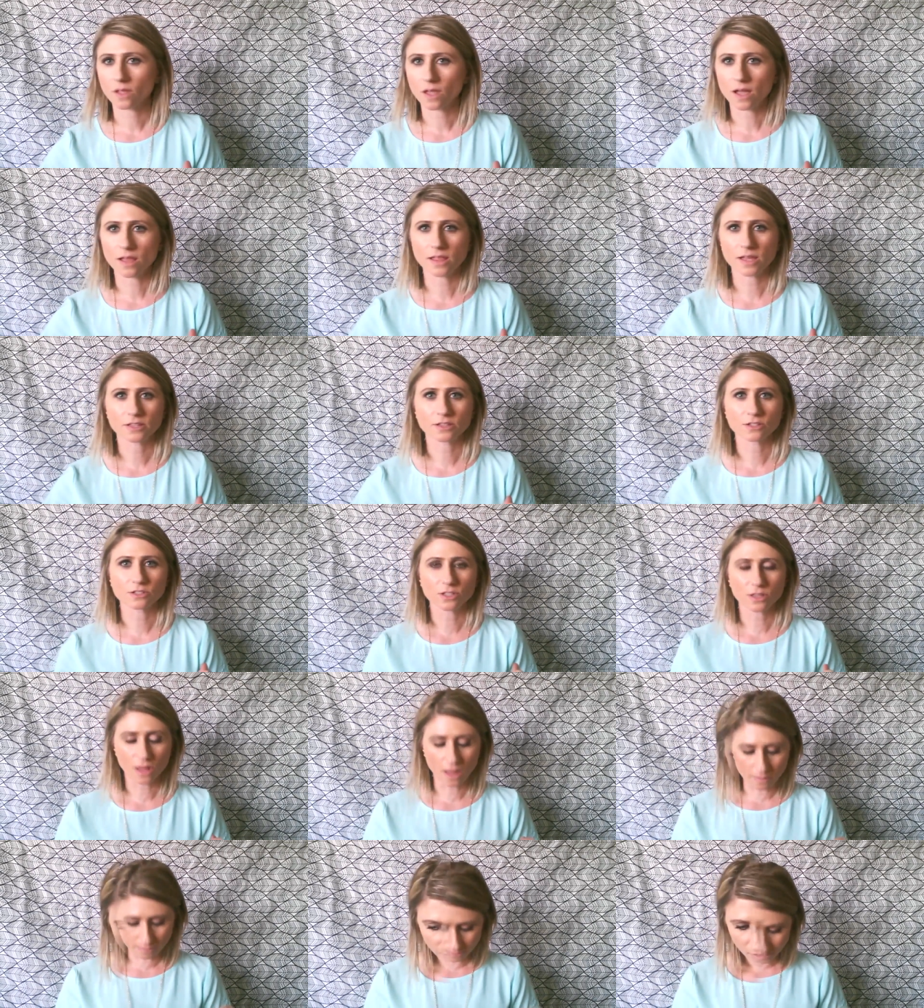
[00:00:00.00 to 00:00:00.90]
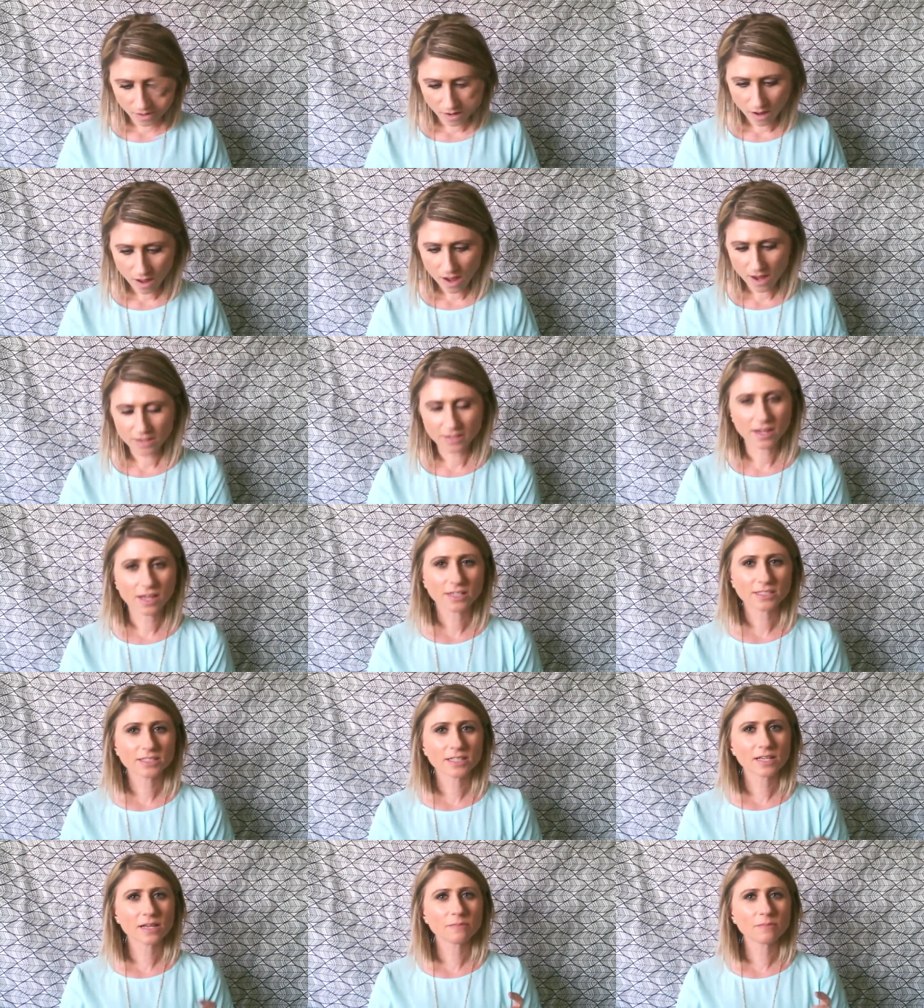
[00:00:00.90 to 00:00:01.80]
I like those a lot. Uh,
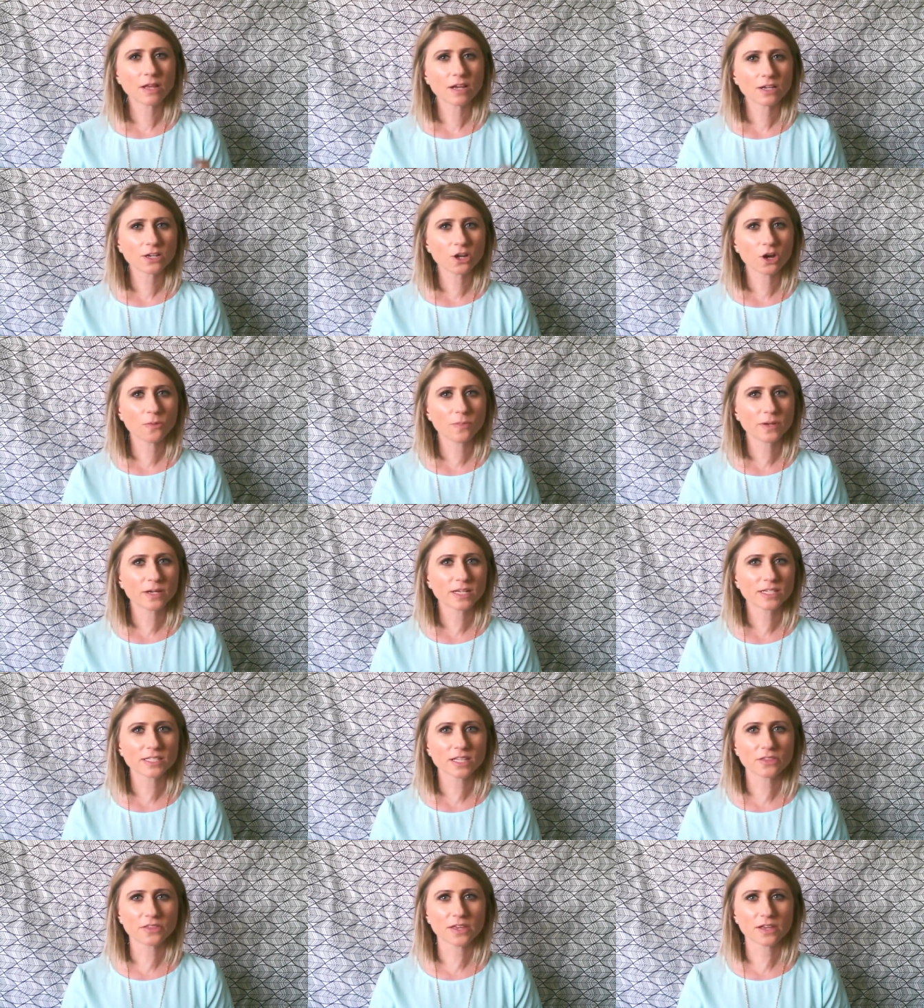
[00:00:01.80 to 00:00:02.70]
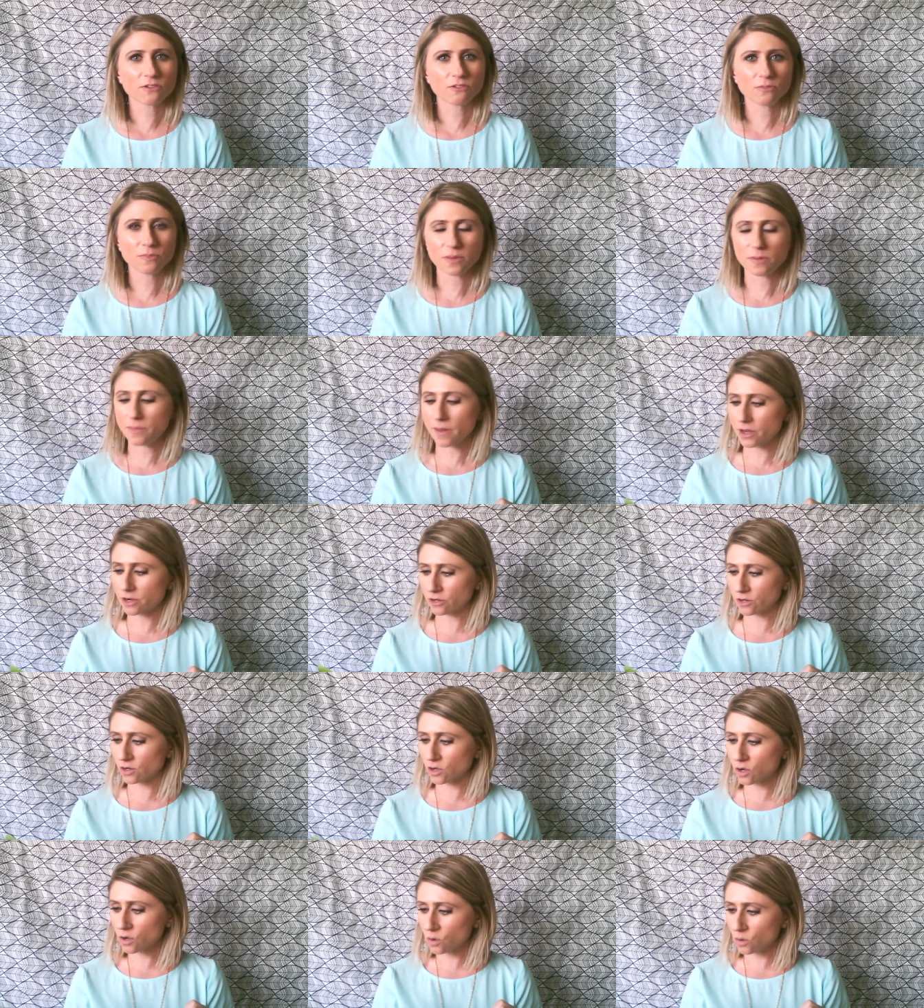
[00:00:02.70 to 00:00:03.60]
next thing I'm not going to open because I think it would be
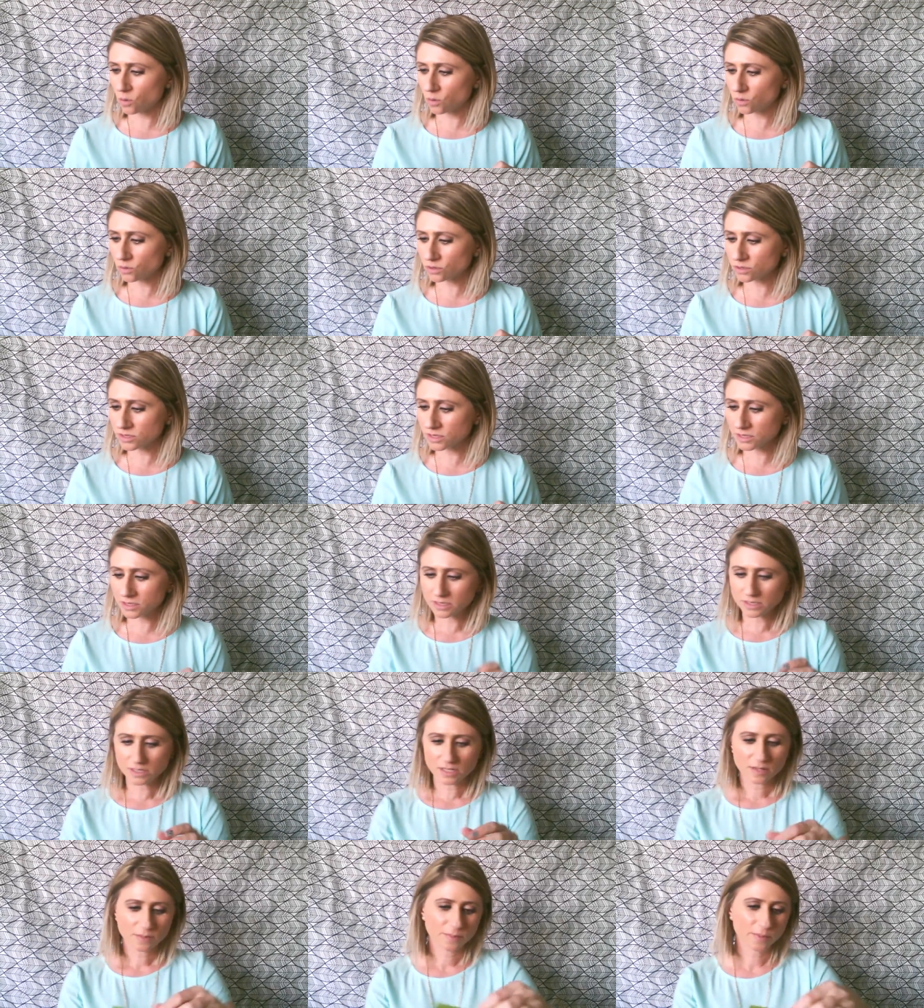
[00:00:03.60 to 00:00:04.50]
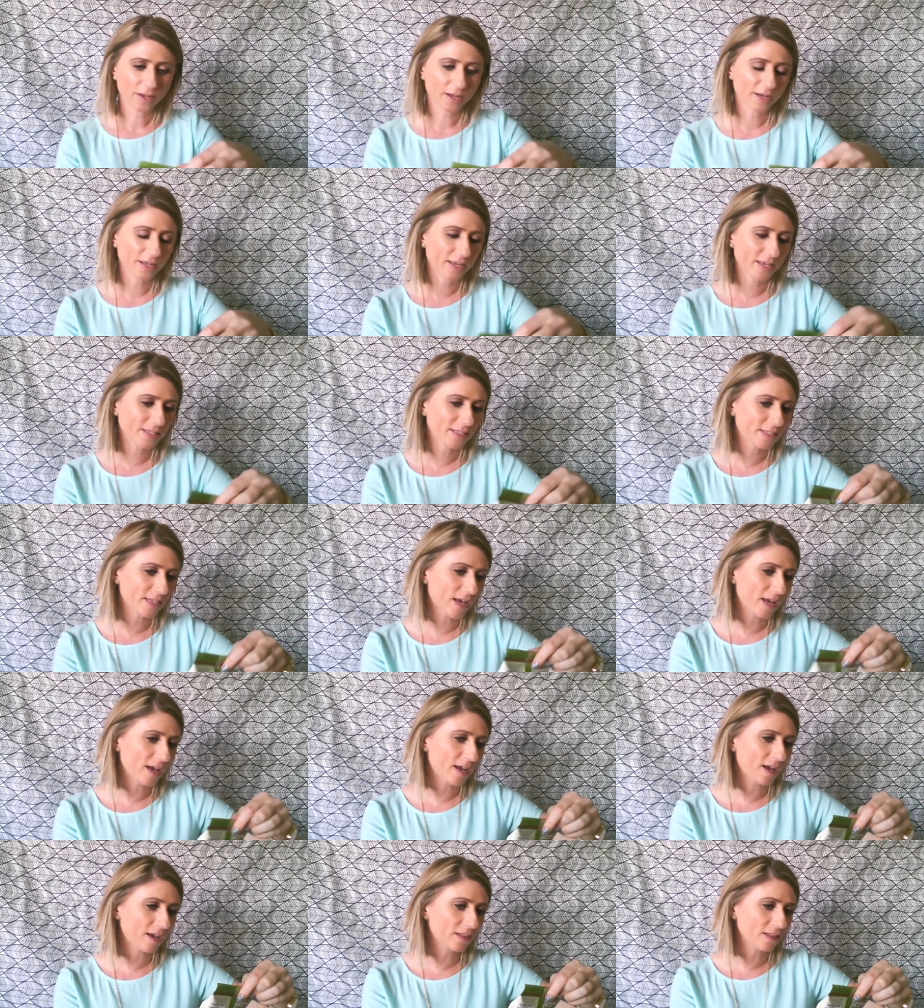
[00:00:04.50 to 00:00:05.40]
better cold, but it's
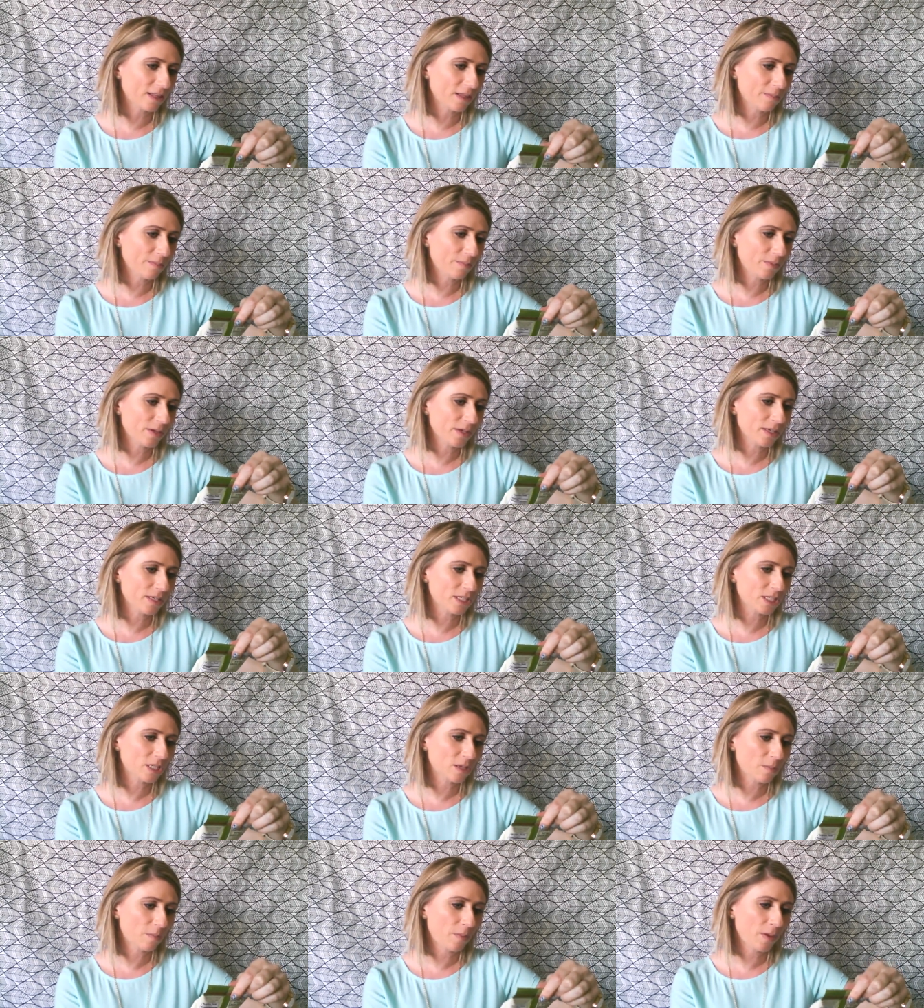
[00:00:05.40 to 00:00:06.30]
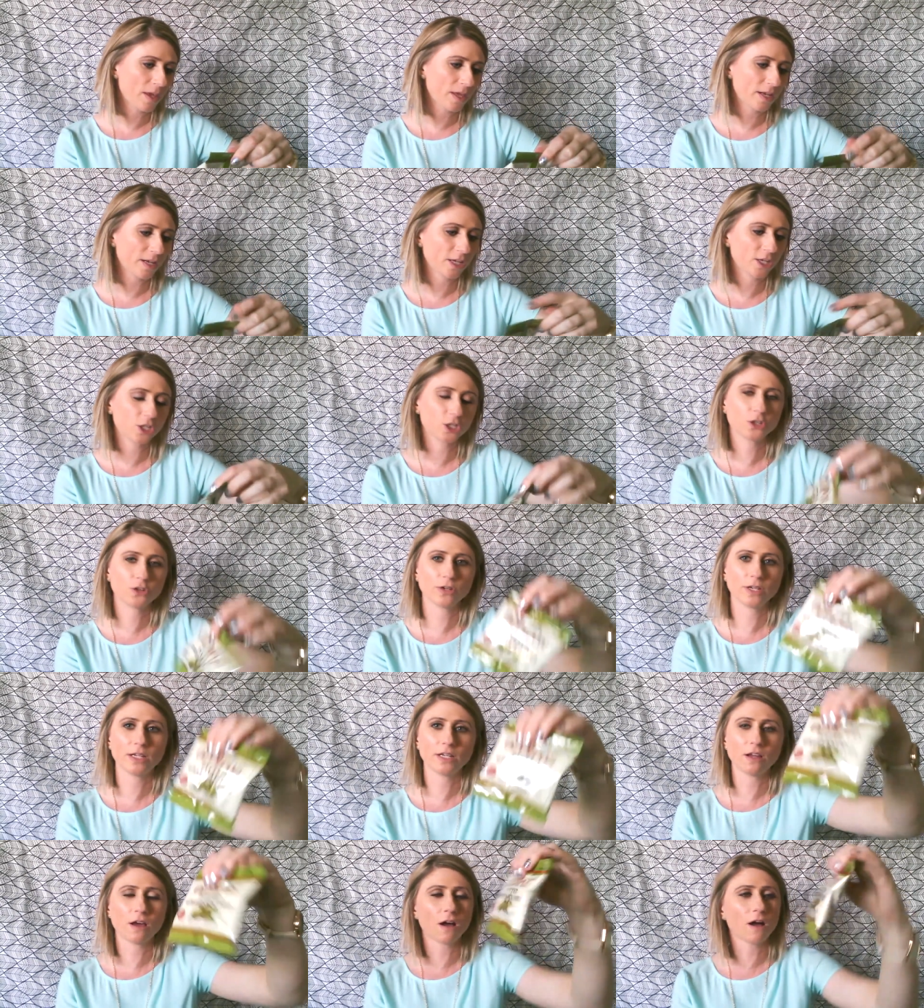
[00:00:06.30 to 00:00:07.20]
uh, Olympus pitted
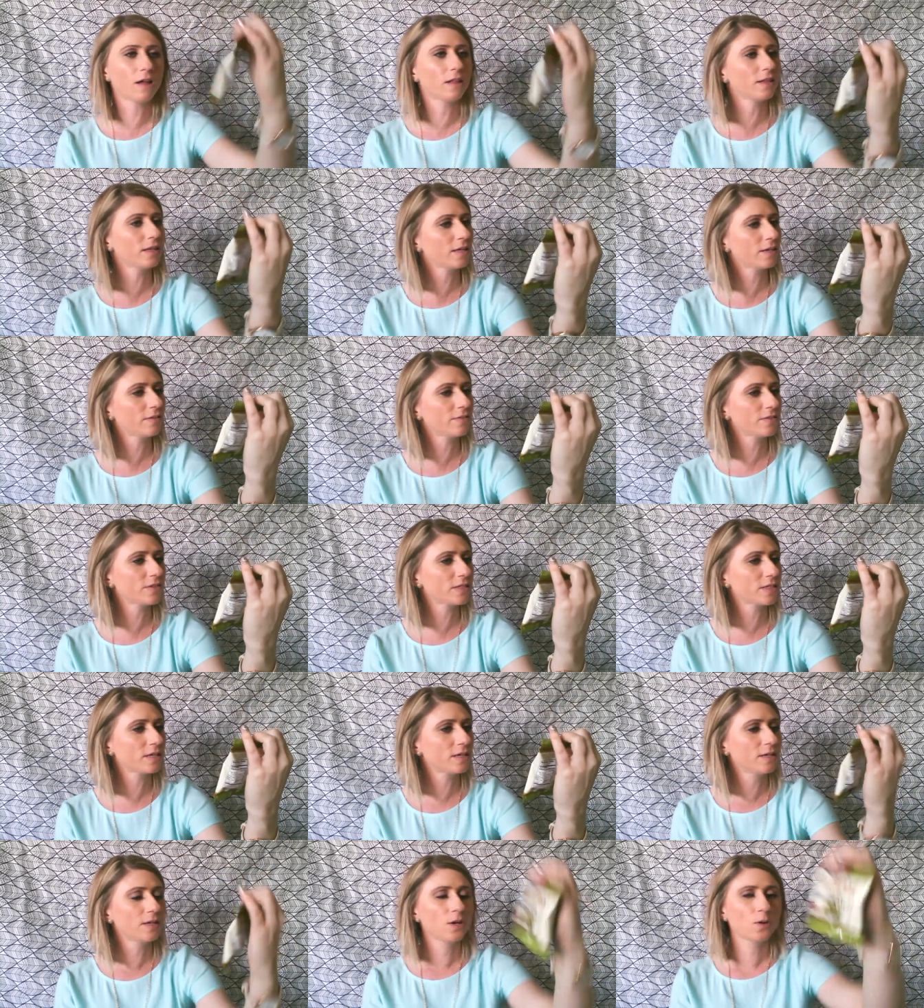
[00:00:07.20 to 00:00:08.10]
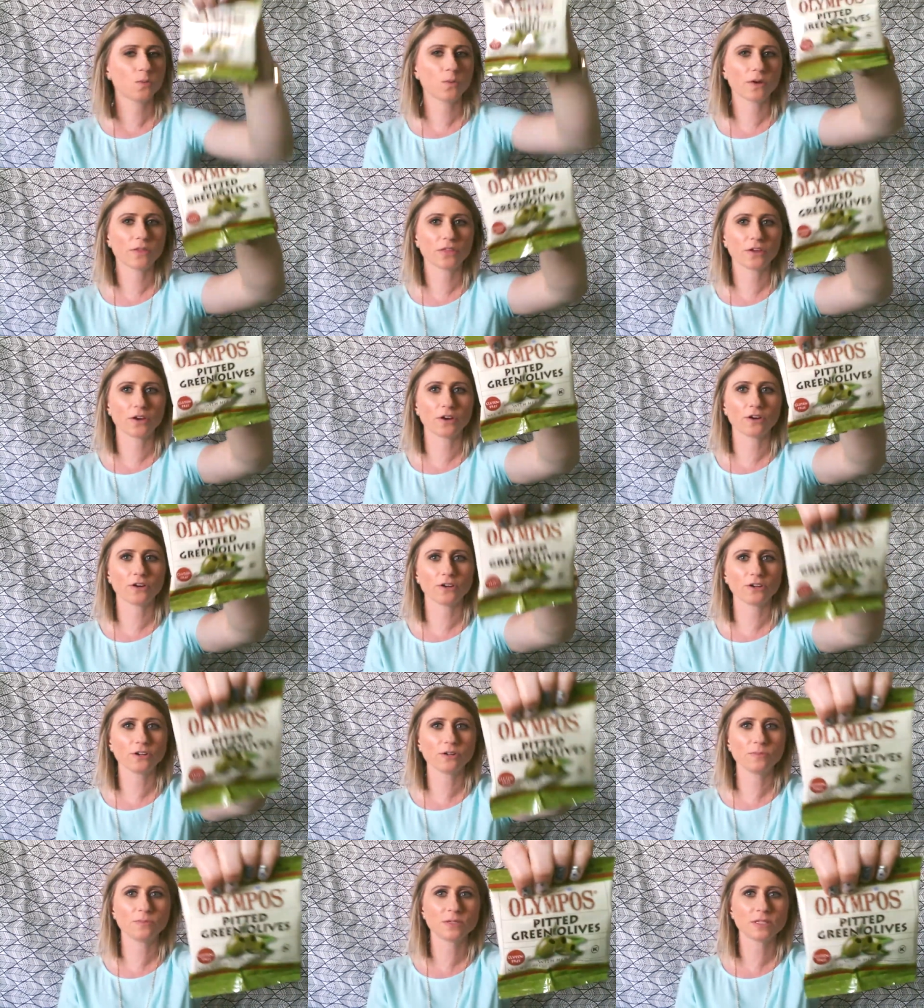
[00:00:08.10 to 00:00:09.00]
green olives with
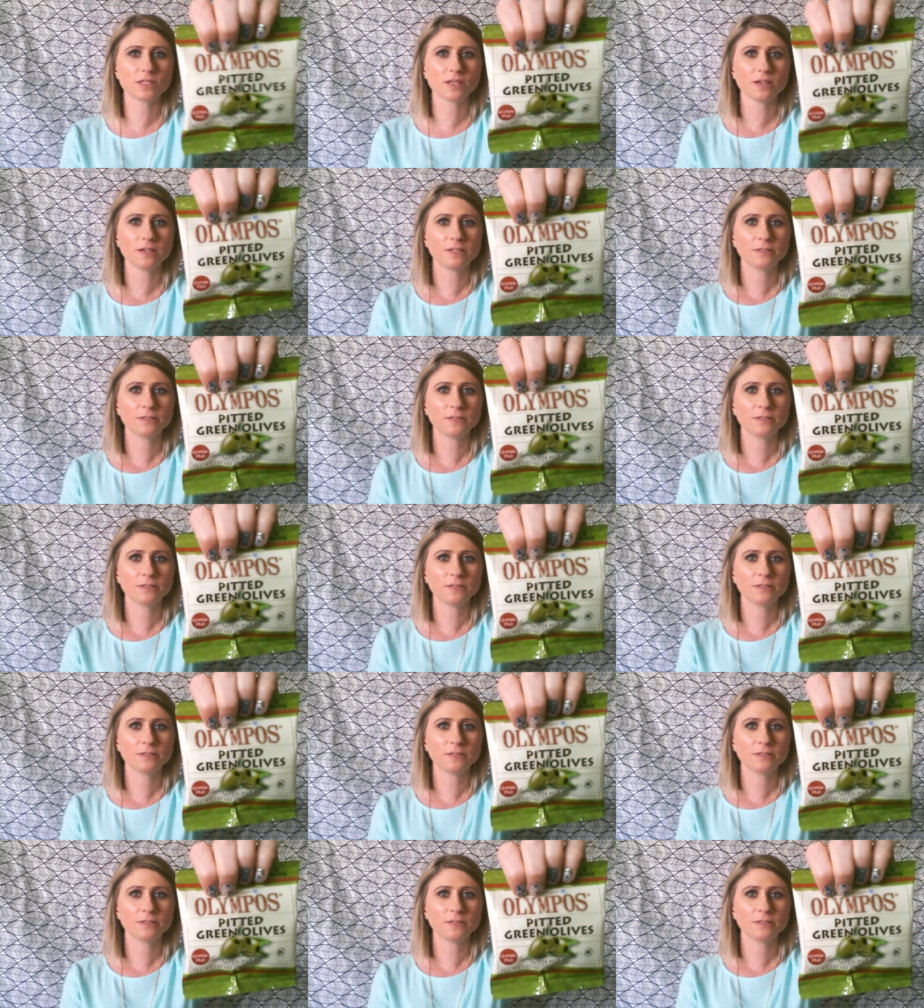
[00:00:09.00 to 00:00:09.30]
herbs.